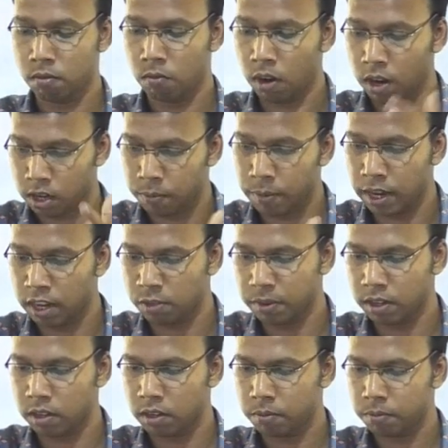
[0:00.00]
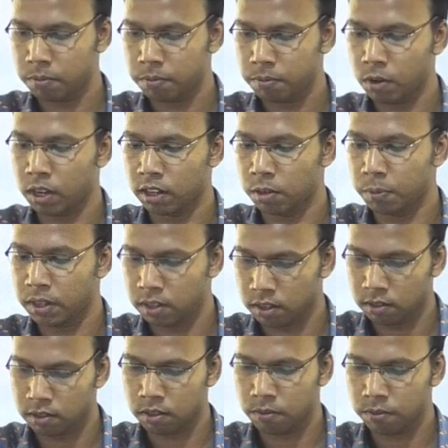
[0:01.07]
water management, protection
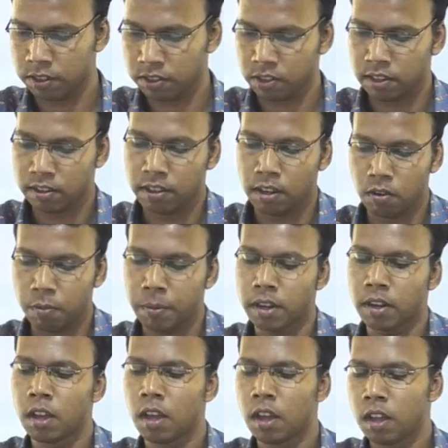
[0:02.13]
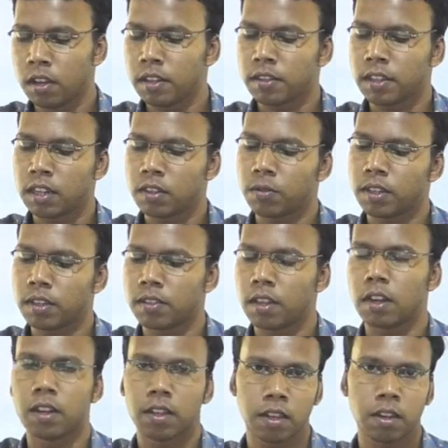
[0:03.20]
measures, fisheries development, these kinds of things
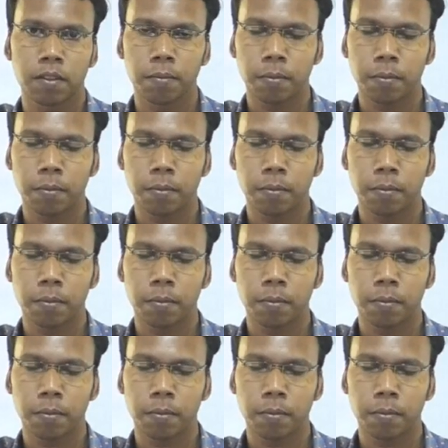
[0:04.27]
are there.